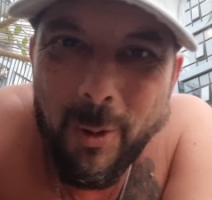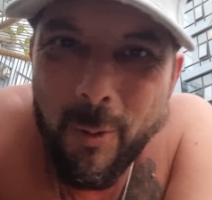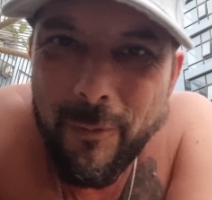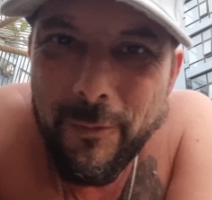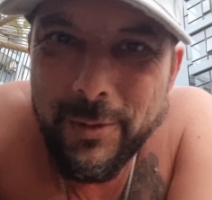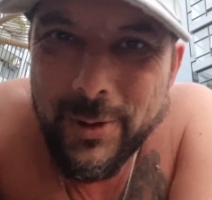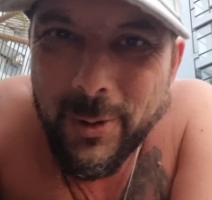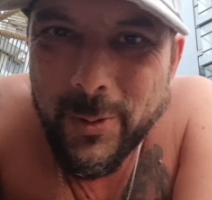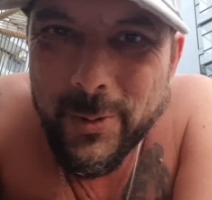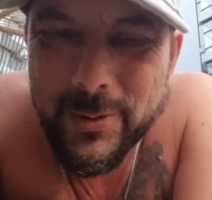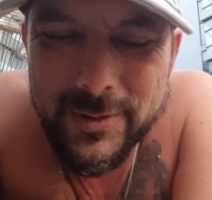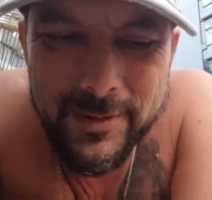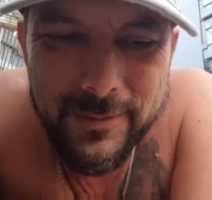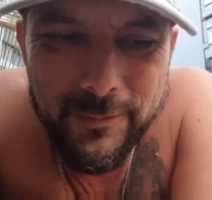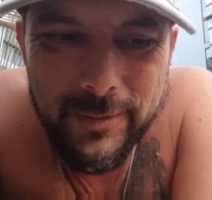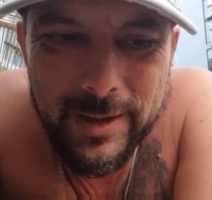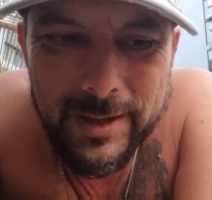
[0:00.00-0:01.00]

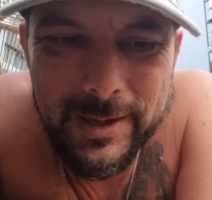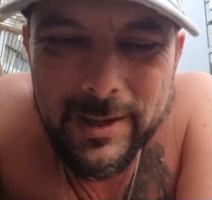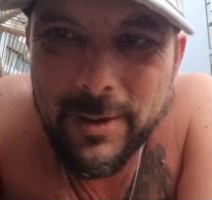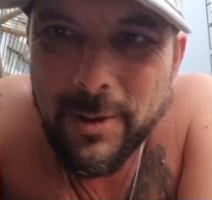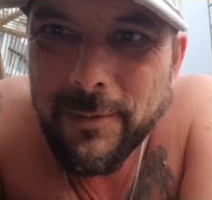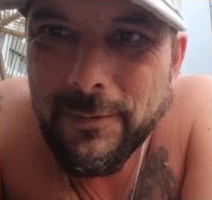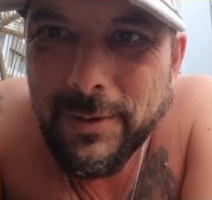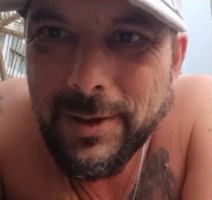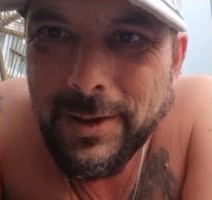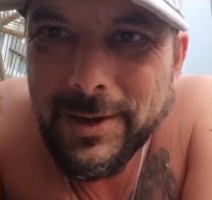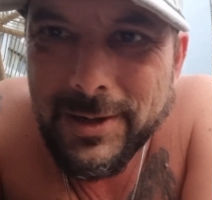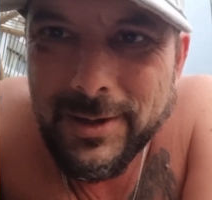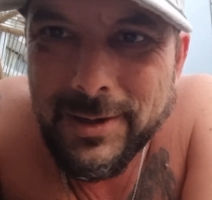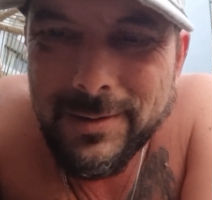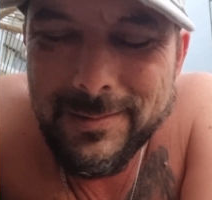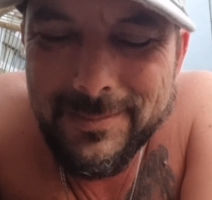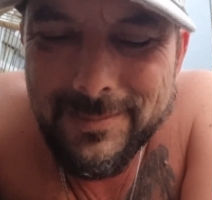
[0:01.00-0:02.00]
overdosed feeling of
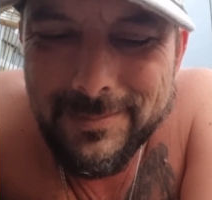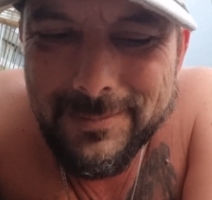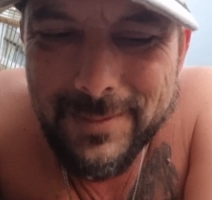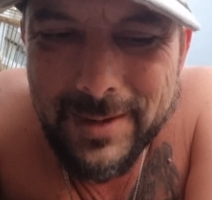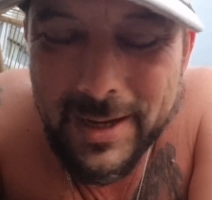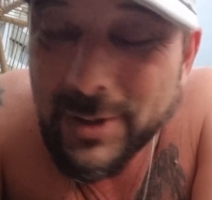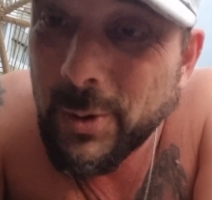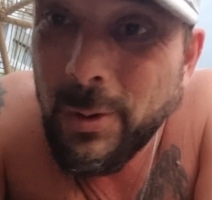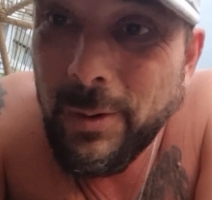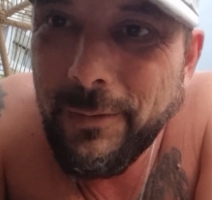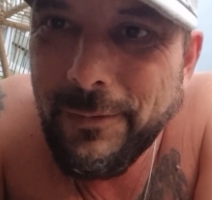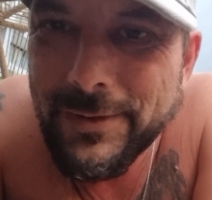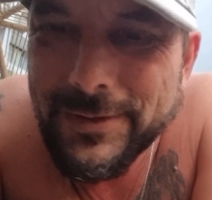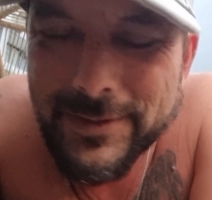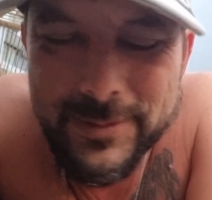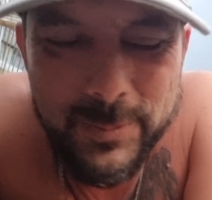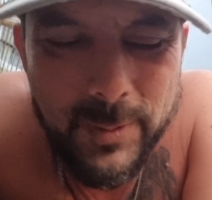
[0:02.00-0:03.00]

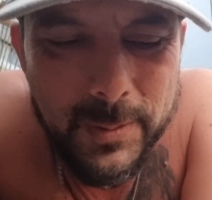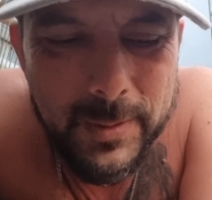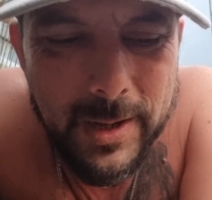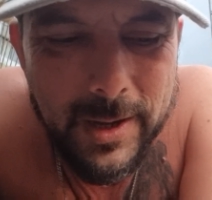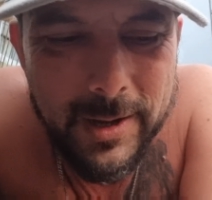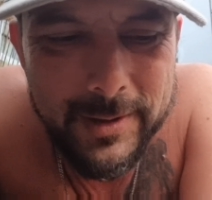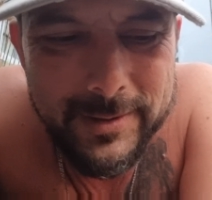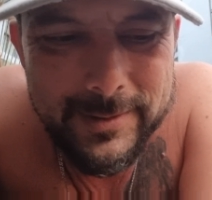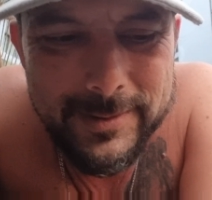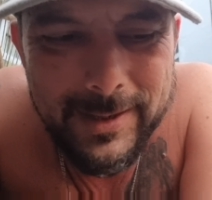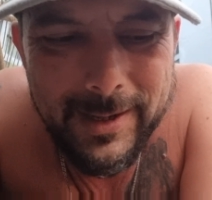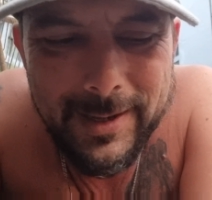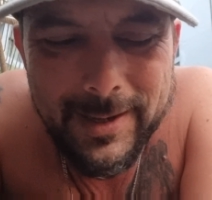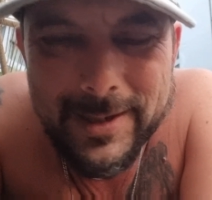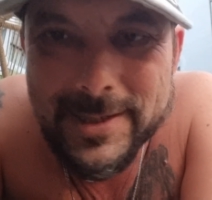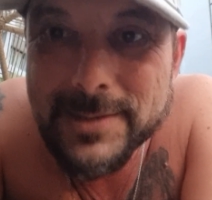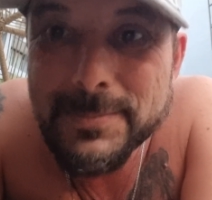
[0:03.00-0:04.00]
endorphins, where we are
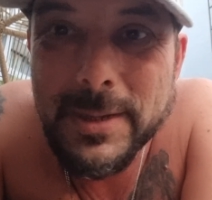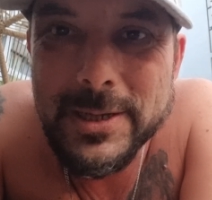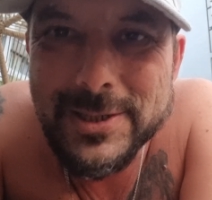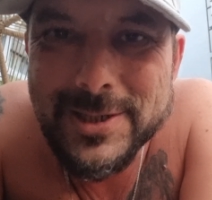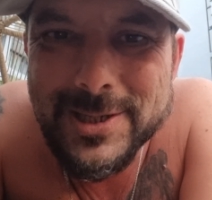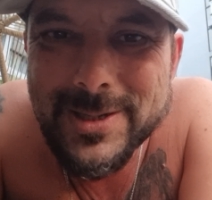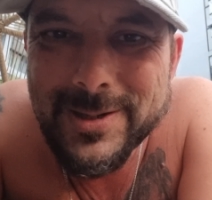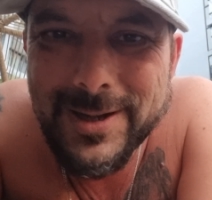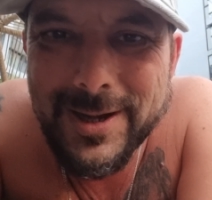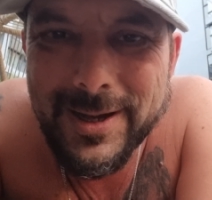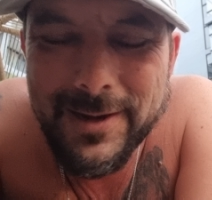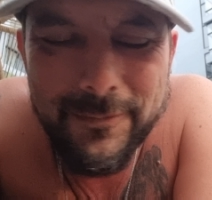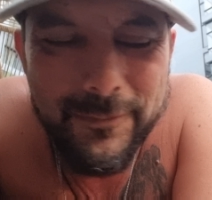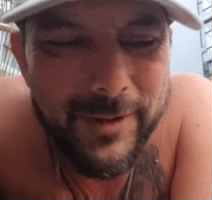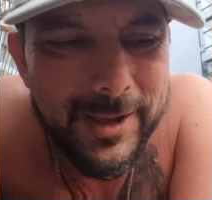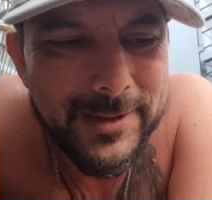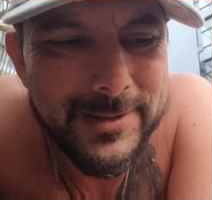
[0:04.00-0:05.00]
today as Manchester
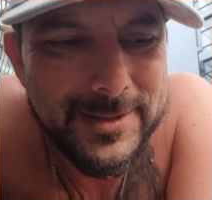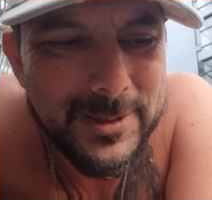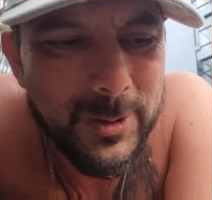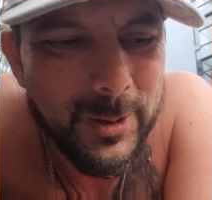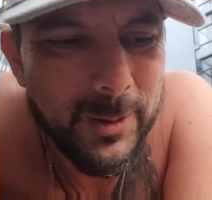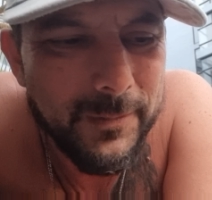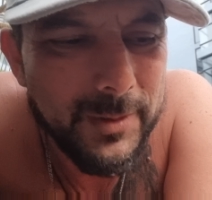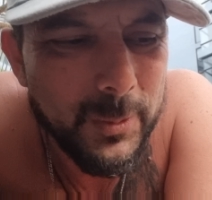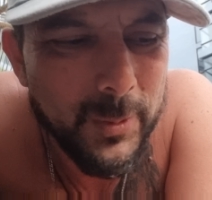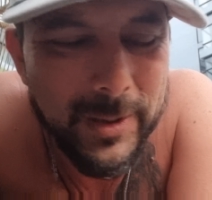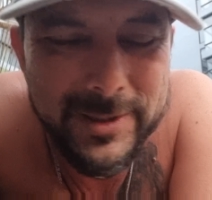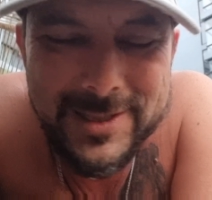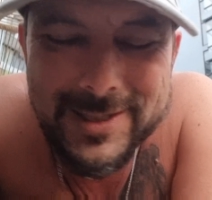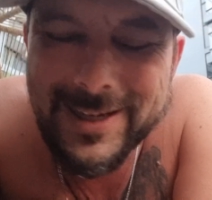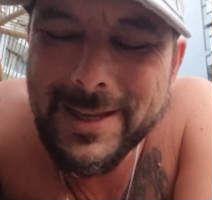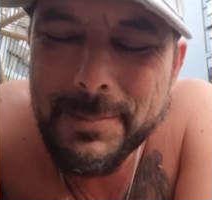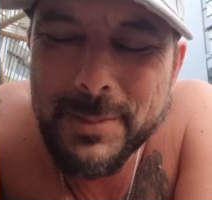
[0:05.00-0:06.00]
United fans all over the
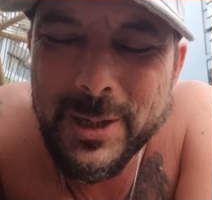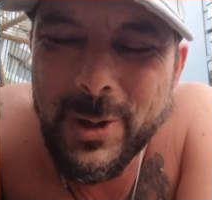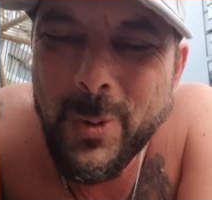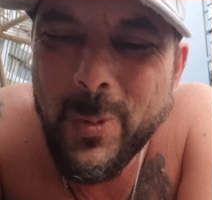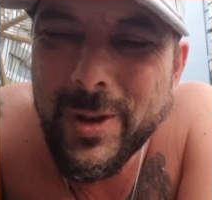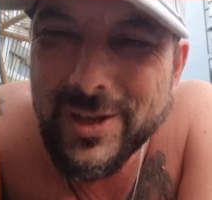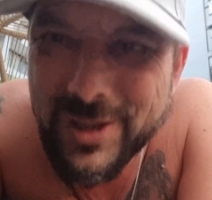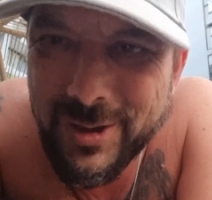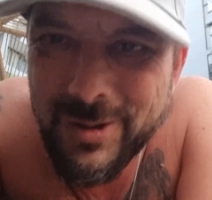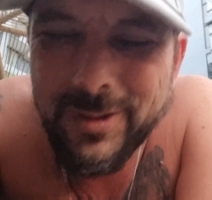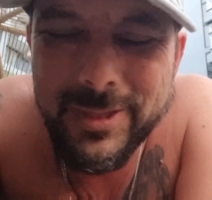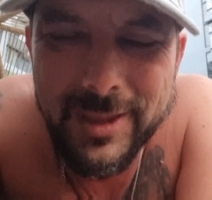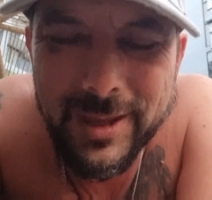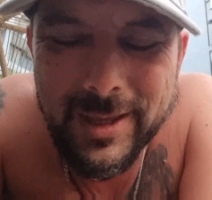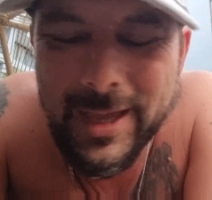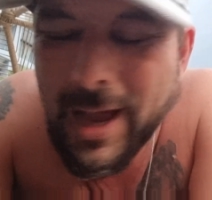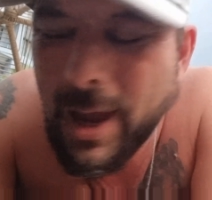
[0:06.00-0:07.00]
world. So let me know what you
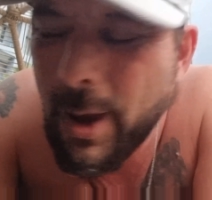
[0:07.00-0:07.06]
think,